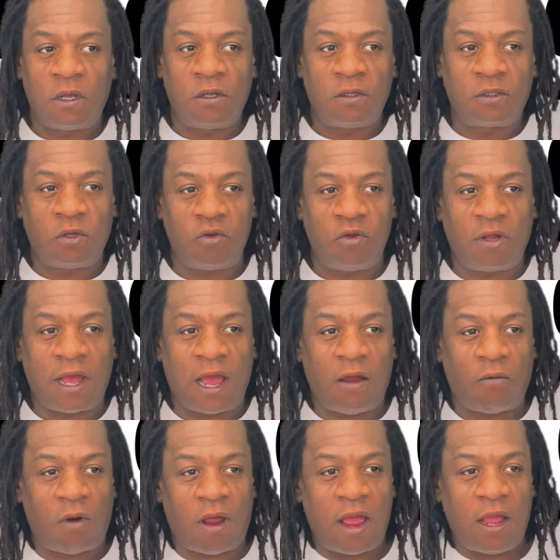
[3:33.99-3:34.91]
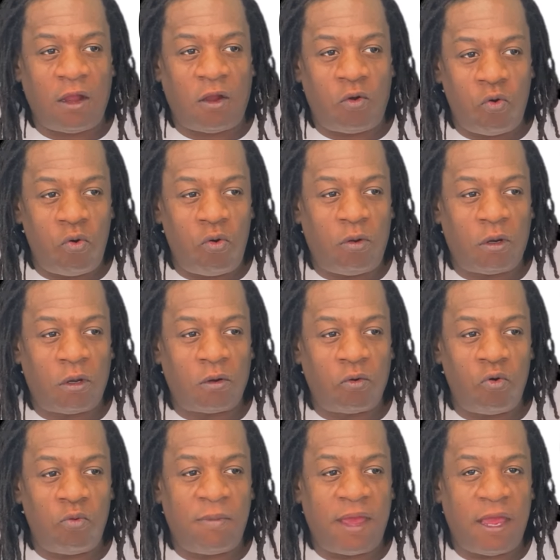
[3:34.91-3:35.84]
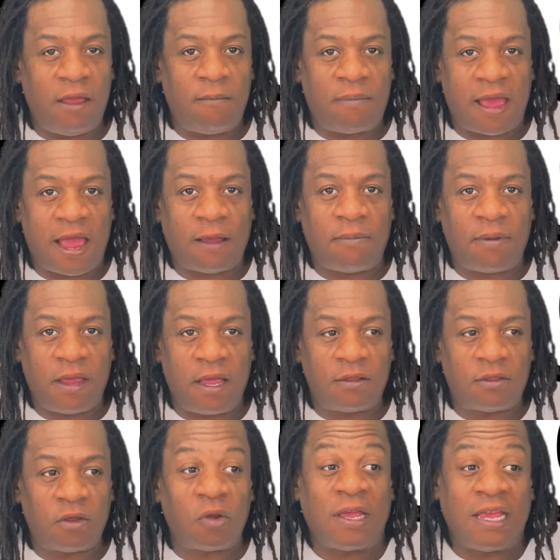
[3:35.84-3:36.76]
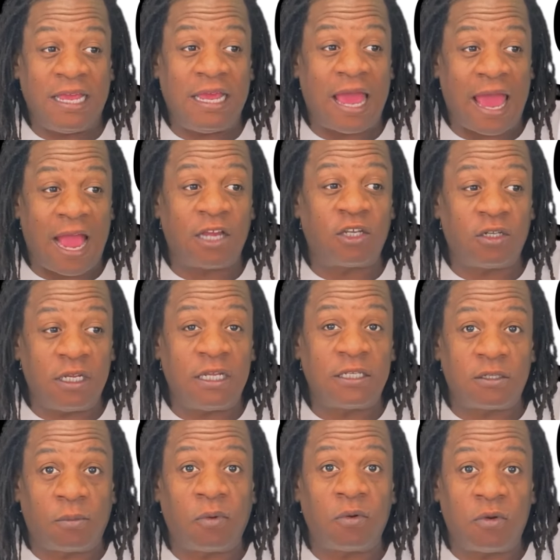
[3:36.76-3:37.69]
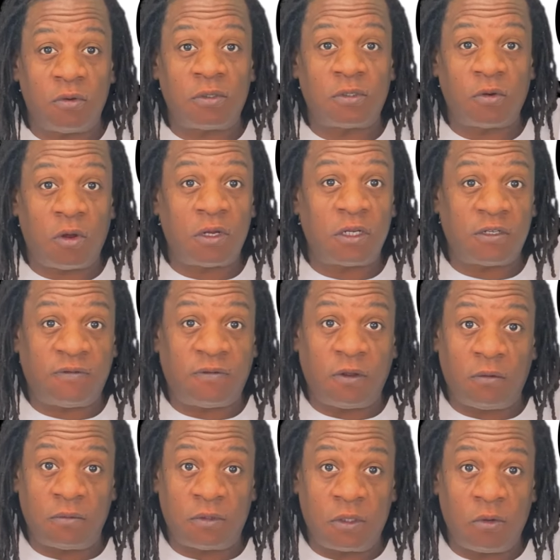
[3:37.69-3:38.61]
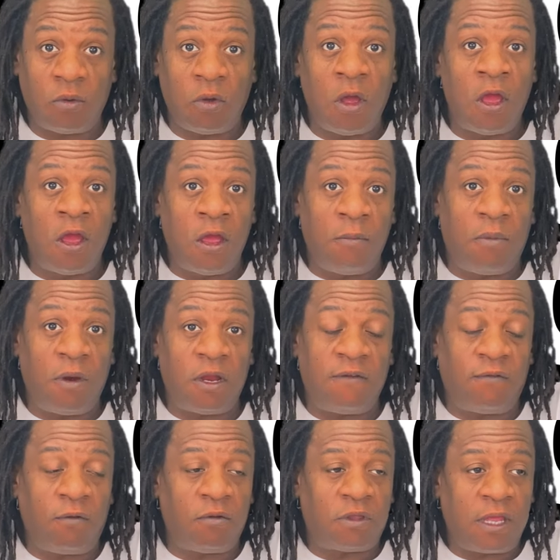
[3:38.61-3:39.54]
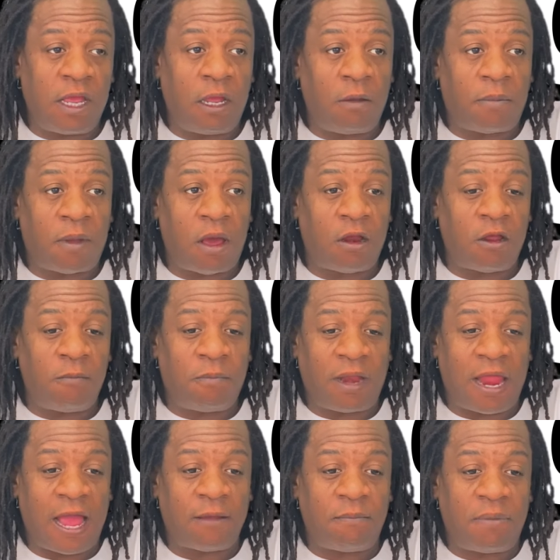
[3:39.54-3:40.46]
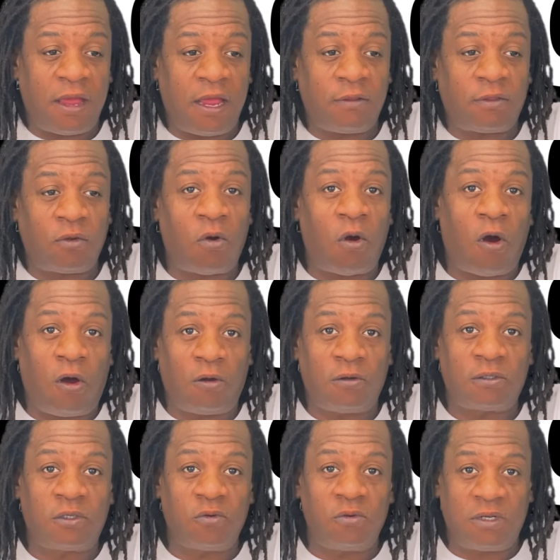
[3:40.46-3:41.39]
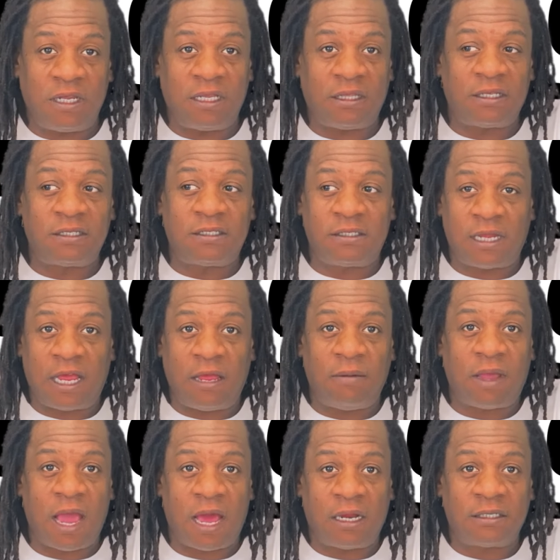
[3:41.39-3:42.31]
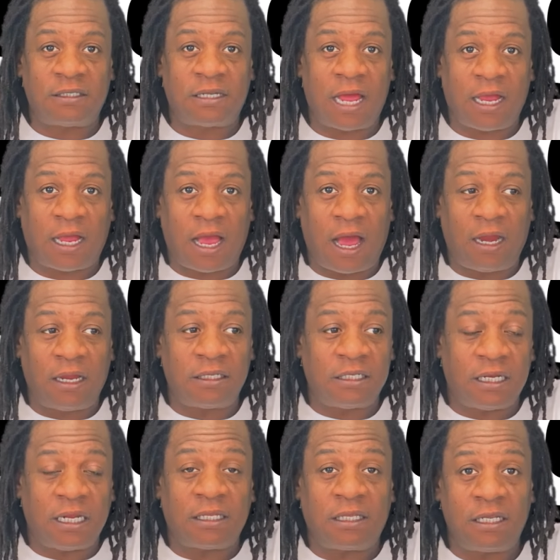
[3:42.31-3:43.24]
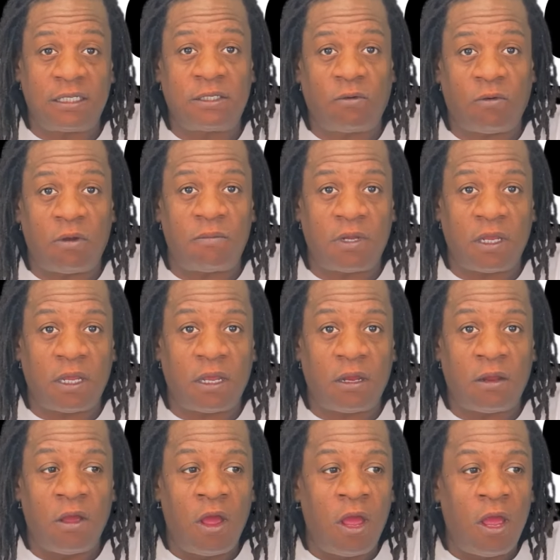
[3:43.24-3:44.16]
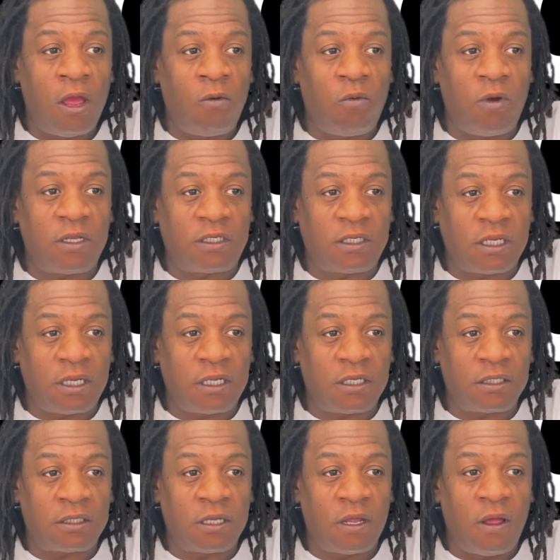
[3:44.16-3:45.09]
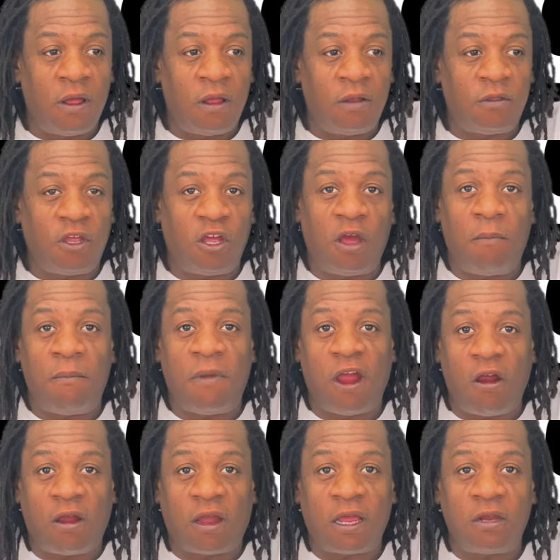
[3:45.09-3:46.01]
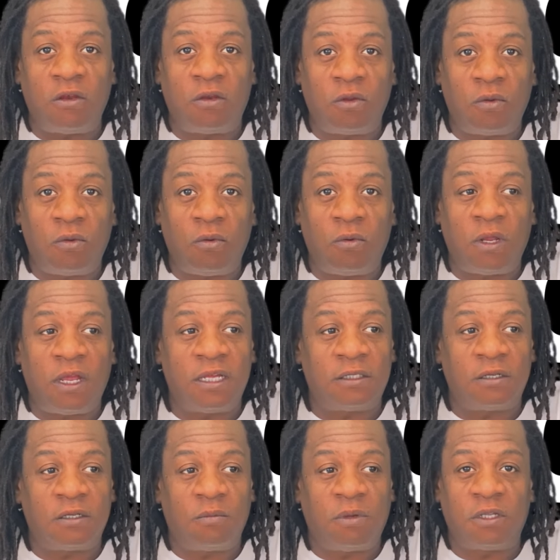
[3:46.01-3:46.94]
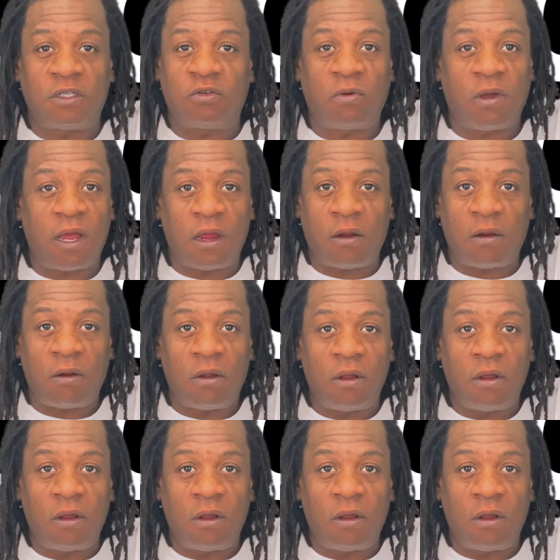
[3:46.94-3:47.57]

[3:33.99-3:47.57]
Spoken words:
So you got Ryan Coogler, who made Black Panther. He actually is a producer on this film too. But if you think about it, Black Panther also did the same kind of psychology that this script did, which is the American dude is a betrayer.